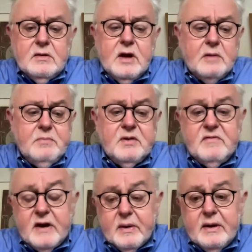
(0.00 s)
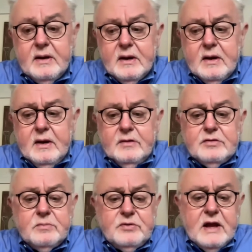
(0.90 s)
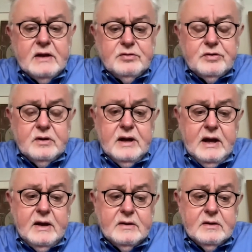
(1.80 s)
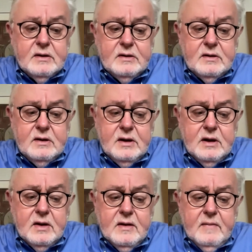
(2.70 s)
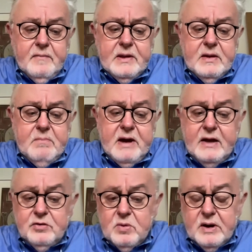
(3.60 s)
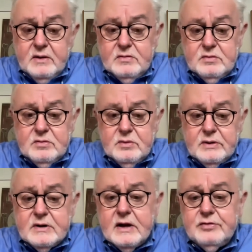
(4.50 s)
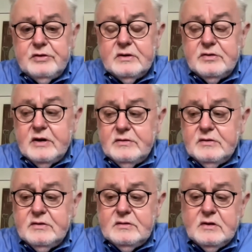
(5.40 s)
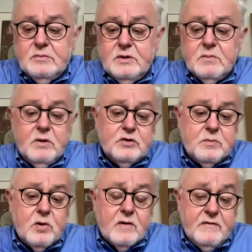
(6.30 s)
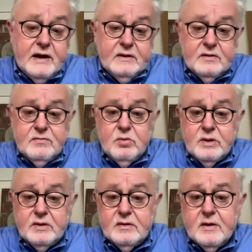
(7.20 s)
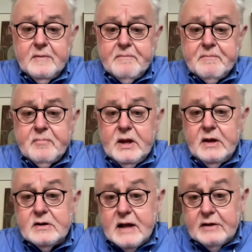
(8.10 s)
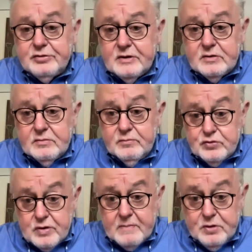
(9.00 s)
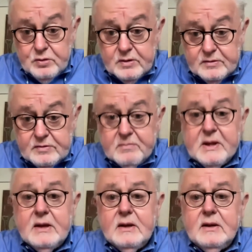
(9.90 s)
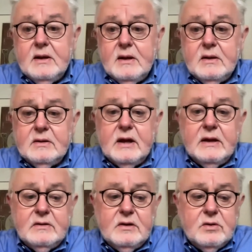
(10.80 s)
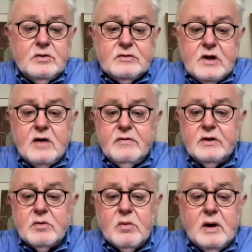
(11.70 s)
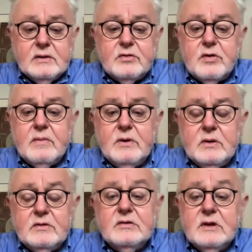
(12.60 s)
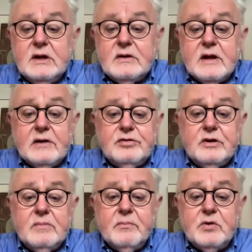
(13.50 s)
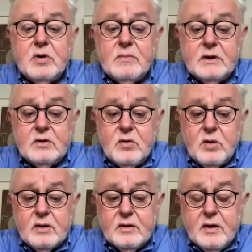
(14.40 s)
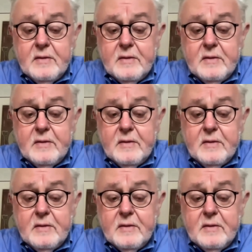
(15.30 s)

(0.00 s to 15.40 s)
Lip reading: not been very substantial, and that the pathway to international justice has been much more effective with international tribunals, like the Yugoslavian Rwanda tribunals and the International Criminal Court.